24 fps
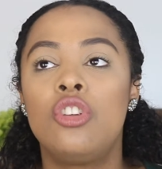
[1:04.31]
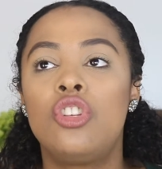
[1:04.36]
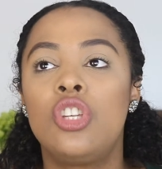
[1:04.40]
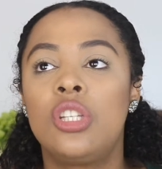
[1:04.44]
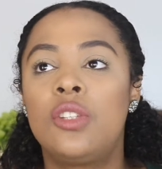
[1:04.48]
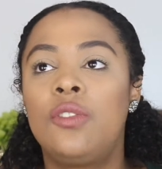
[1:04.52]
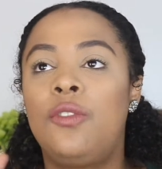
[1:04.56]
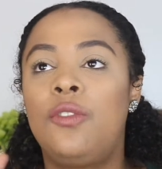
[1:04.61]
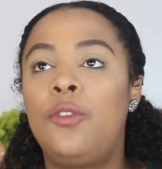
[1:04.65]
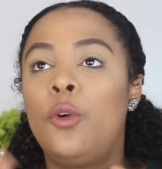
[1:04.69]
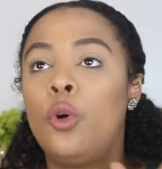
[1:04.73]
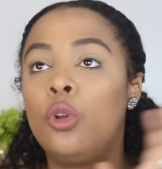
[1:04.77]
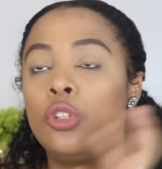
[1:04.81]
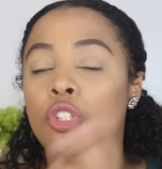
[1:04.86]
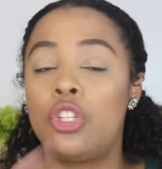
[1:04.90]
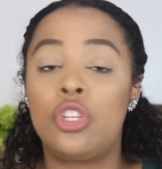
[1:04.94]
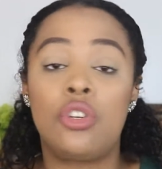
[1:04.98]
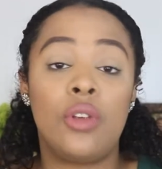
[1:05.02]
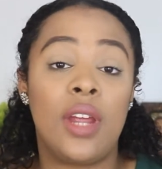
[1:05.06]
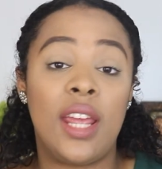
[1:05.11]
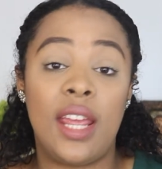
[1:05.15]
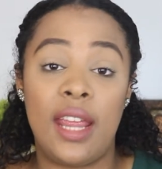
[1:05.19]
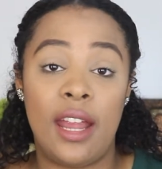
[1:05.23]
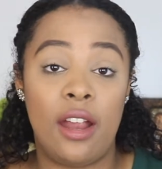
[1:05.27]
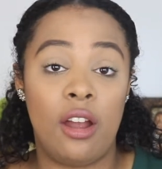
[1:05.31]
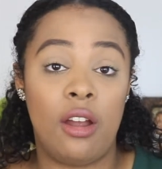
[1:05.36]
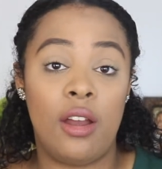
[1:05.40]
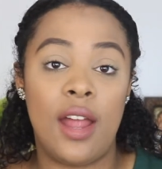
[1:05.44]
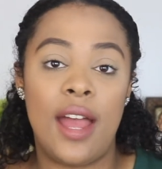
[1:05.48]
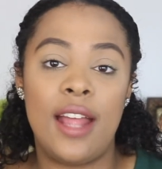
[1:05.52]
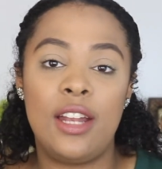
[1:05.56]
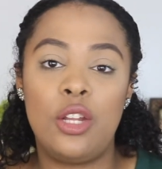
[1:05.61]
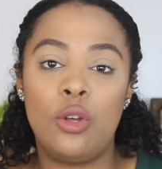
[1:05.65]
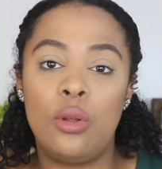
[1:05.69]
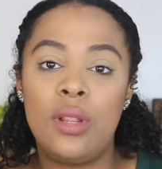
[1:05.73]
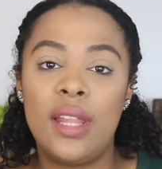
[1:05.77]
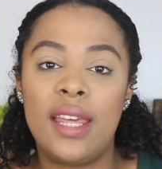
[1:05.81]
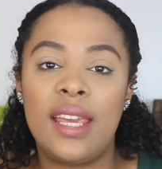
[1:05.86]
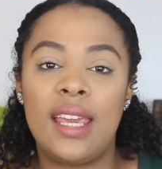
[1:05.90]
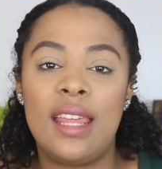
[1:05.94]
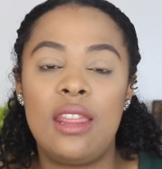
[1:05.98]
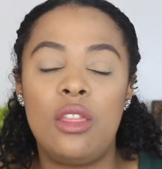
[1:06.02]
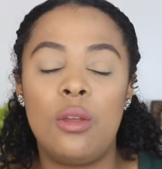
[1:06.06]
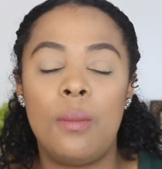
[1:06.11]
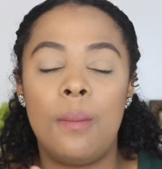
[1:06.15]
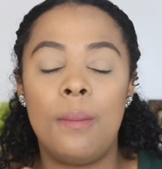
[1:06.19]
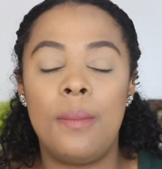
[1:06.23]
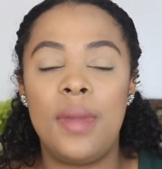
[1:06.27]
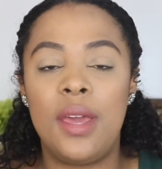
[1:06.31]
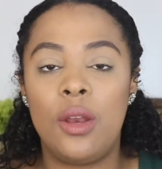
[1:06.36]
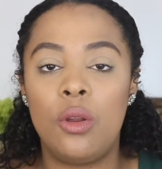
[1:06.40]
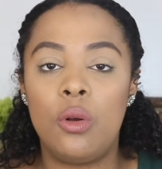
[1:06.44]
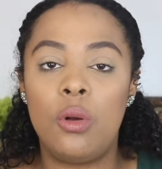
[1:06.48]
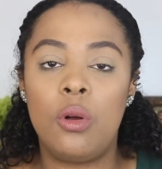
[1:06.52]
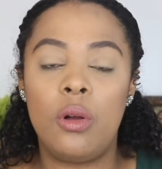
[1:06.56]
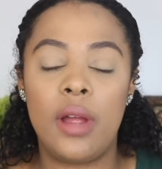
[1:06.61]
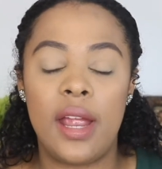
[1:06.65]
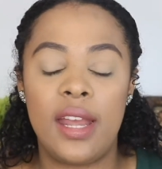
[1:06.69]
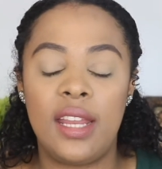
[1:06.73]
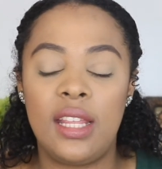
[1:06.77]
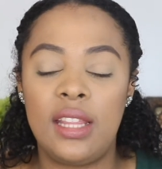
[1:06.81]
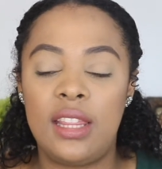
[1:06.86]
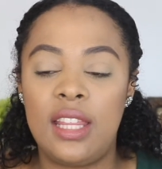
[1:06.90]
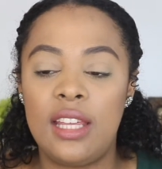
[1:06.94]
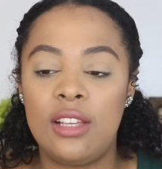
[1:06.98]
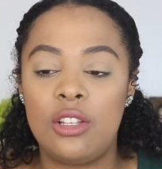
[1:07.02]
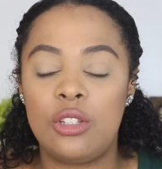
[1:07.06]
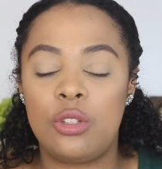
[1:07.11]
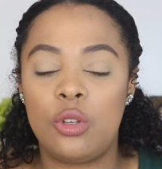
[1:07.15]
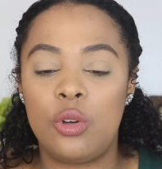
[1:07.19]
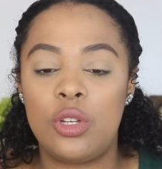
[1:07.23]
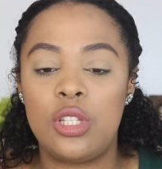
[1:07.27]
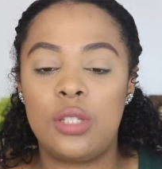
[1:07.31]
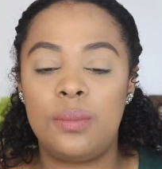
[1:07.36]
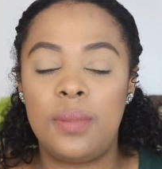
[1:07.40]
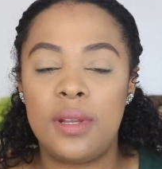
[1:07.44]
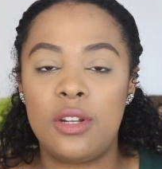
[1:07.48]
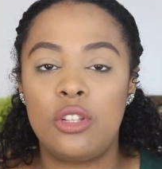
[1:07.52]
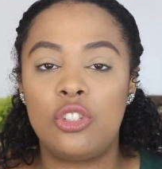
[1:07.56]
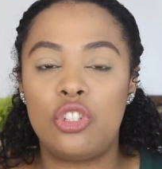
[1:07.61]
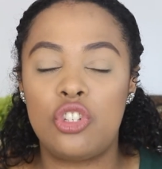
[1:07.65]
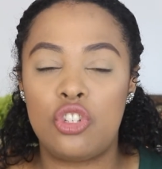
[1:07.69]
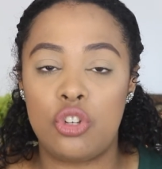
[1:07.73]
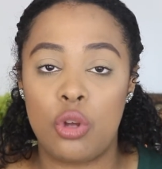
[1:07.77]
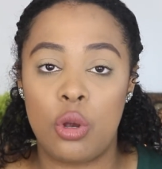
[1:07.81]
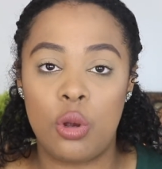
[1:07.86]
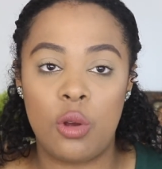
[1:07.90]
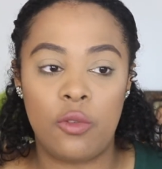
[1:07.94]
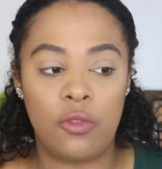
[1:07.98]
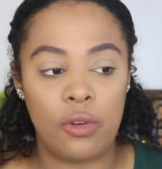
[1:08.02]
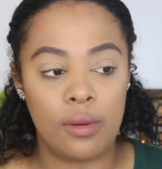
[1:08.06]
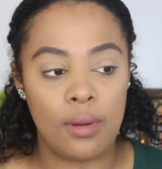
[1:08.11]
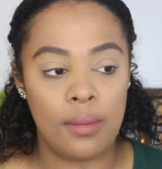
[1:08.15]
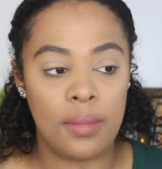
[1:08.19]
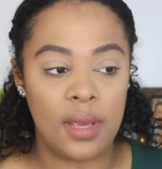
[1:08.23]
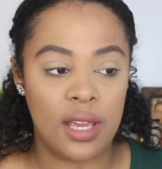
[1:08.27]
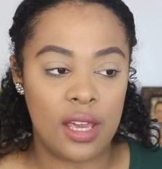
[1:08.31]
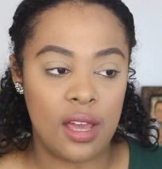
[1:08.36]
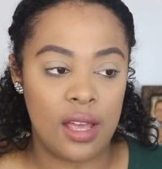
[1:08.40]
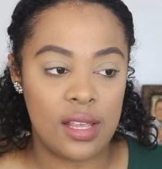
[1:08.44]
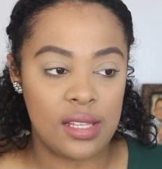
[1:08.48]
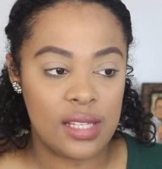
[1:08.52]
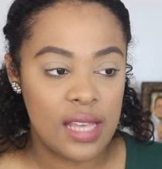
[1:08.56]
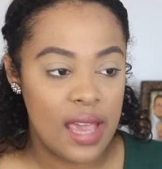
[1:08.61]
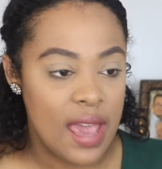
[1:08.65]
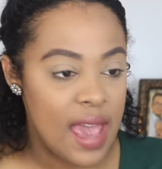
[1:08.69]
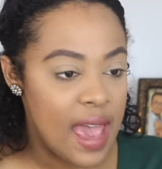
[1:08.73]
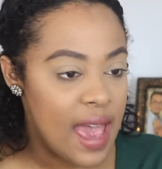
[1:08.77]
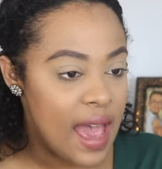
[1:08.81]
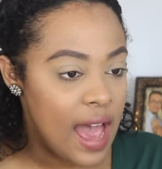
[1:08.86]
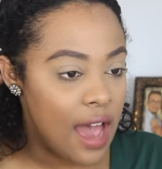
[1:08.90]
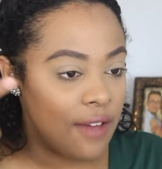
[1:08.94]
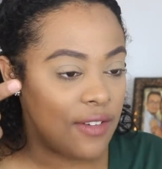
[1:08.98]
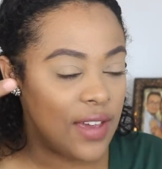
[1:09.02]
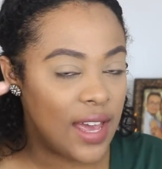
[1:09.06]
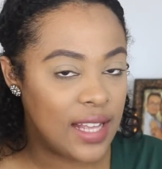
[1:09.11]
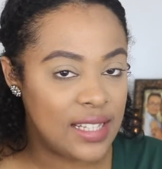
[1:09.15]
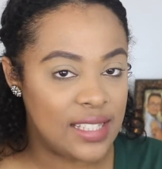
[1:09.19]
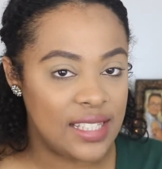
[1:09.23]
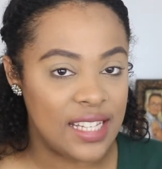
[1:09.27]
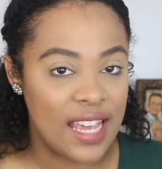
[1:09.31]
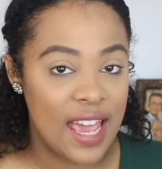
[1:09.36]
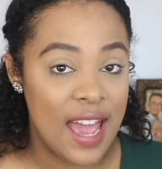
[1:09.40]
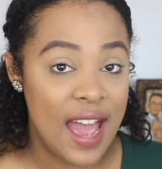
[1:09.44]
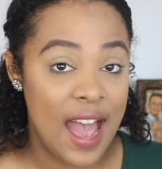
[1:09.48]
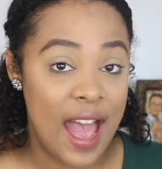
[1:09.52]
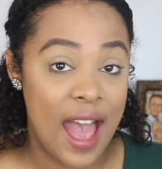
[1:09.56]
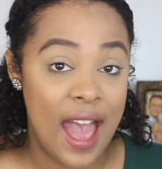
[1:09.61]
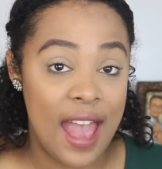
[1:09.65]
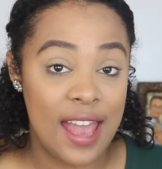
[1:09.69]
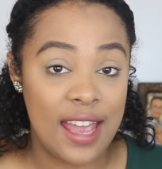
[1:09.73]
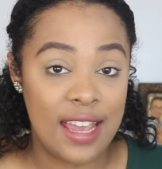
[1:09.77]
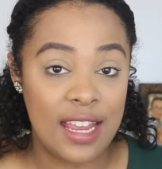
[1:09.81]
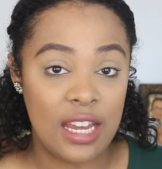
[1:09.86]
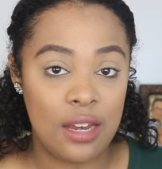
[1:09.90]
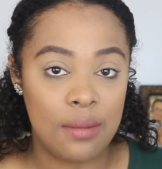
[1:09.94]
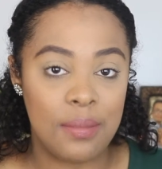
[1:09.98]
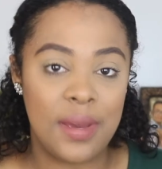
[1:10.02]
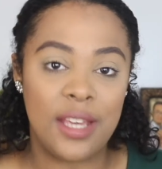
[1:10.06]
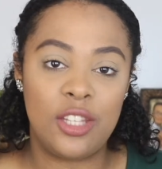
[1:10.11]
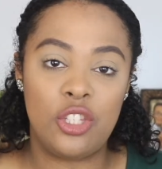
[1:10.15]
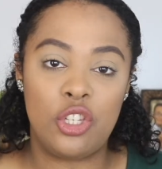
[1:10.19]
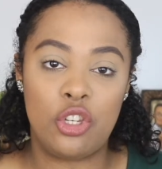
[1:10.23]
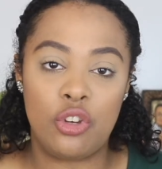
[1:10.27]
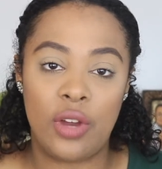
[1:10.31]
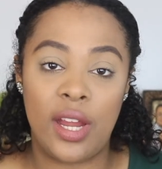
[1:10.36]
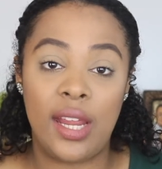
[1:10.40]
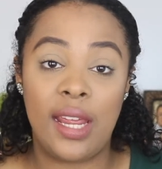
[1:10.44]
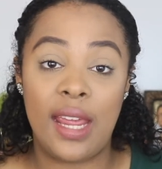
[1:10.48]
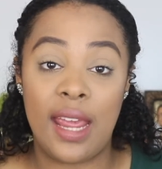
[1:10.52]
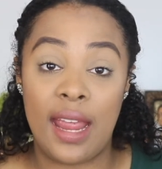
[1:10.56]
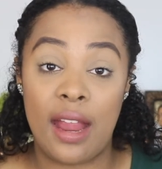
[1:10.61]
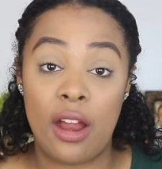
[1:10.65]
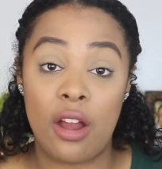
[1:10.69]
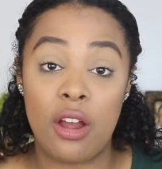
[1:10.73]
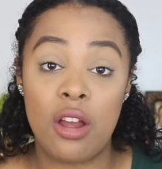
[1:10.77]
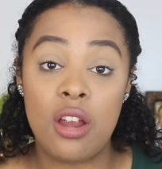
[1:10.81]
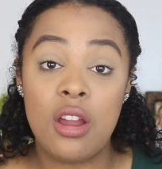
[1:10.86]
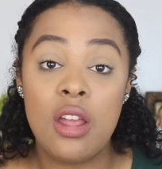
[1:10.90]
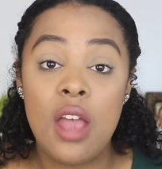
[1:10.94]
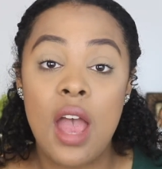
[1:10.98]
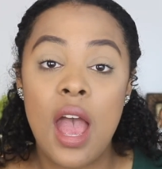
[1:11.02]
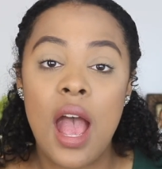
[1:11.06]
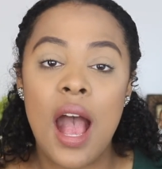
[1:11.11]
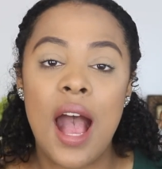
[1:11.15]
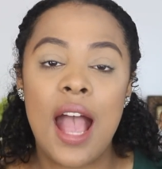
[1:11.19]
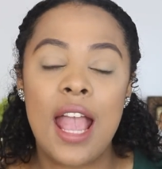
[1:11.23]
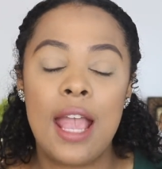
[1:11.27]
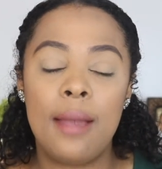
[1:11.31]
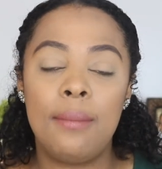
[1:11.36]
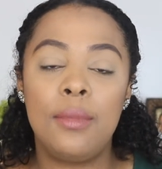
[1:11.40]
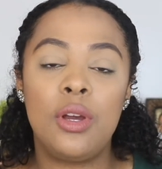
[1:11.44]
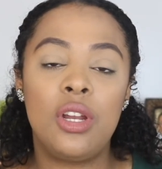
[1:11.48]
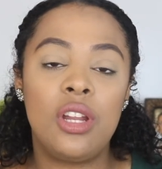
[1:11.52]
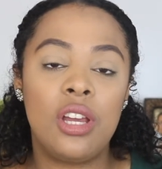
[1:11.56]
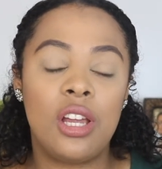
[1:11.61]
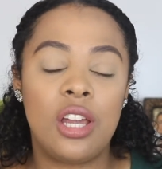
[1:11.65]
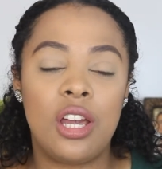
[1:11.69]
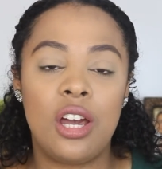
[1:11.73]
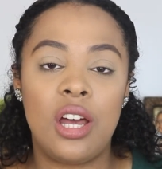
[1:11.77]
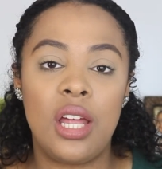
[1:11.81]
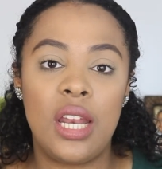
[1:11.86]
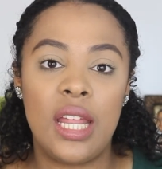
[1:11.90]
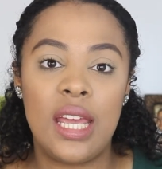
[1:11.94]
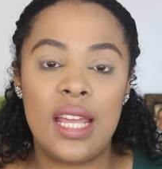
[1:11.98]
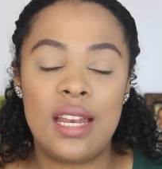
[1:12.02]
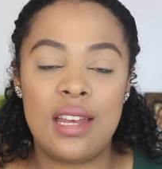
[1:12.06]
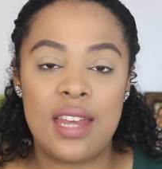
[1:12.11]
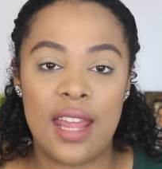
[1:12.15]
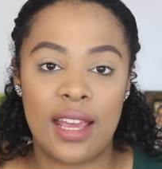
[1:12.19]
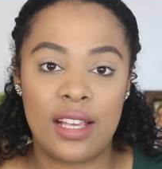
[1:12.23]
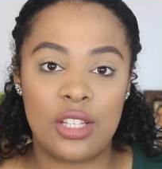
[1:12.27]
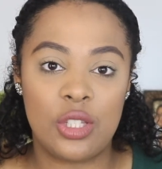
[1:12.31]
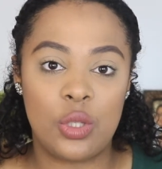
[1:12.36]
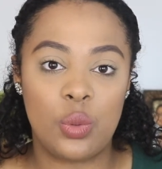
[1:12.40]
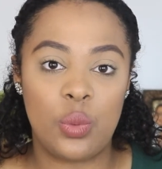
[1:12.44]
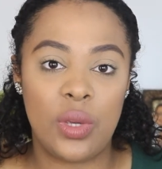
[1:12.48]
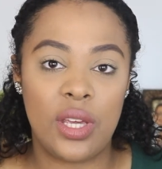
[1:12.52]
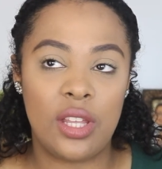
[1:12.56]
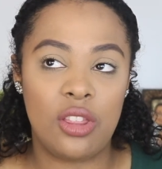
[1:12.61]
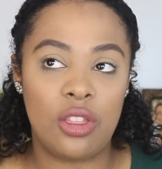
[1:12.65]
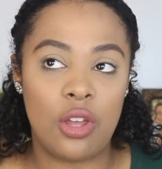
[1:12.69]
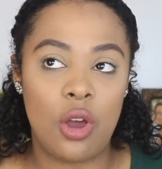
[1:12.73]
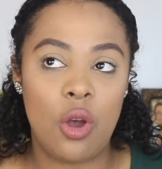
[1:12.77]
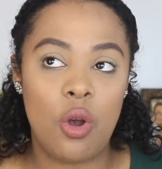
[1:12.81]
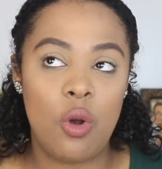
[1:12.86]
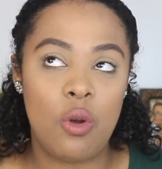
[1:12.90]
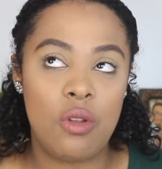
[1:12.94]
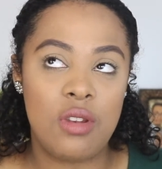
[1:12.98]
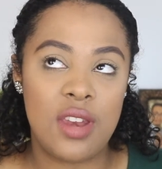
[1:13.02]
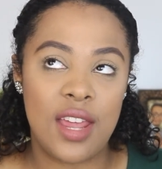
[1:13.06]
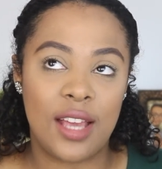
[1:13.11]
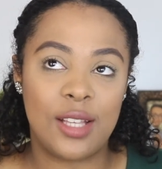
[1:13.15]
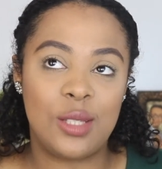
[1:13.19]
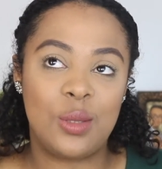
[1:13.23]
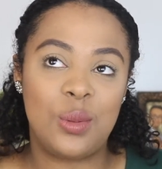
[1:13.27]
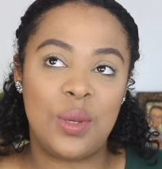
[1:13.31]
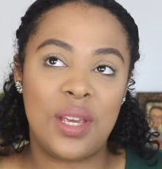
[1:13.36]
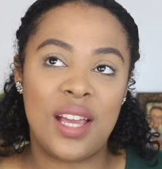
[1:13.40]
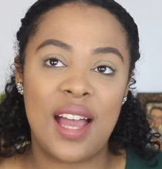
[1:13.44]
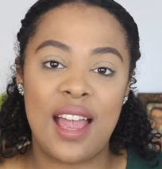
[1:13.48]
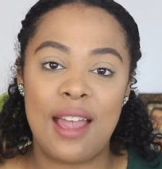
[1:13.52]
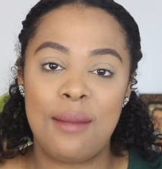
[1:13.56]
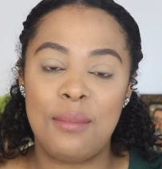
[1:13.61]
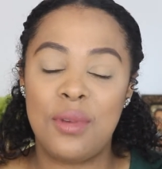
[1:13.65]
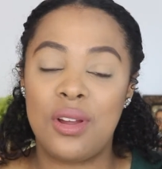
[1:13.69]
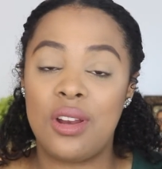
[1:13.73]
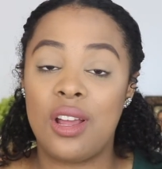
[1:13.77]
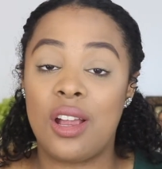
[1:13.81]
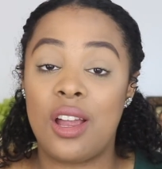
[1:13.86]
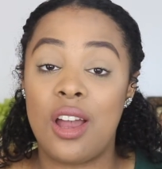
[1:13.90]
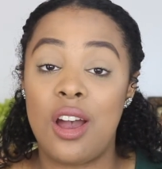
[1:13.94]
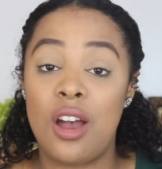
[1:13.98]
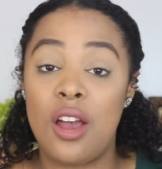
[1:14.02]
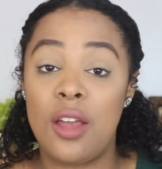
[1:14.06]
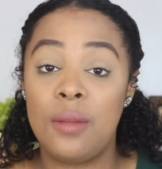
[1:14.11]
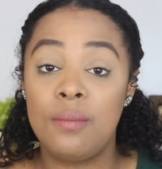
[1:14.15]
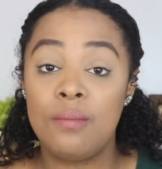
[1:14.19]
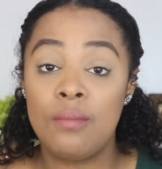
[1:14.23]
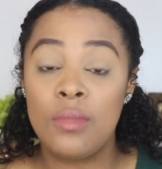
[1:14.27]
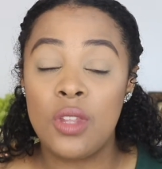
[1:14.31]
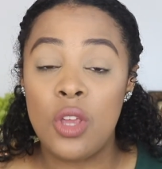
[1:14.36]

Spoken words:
just full straight hair. I don't like in the middle or anything, so it's been a struggle for me because I've had to hide my straight hair. I am gonna cut it next week though. Next week I am gonna cut